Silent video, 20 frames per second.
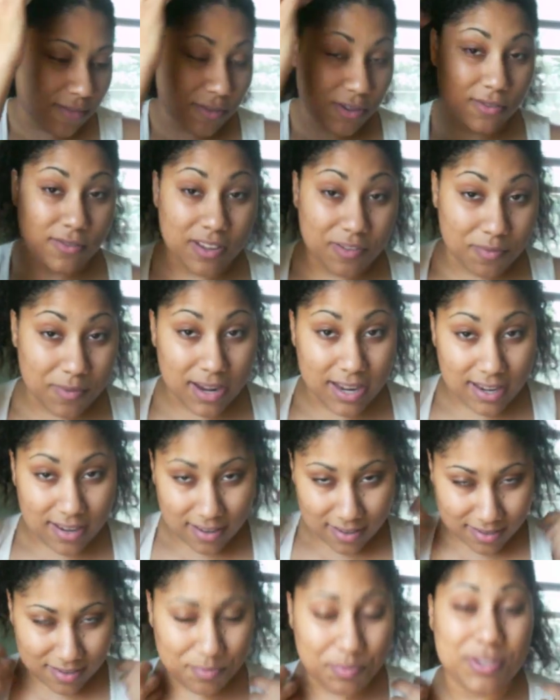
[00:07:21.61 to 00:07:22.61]
well,
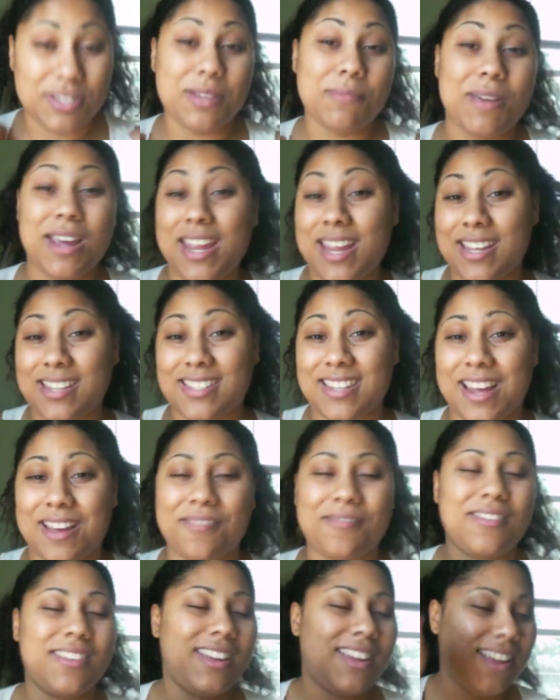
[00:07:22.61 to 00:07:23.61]
pretend my hair's down.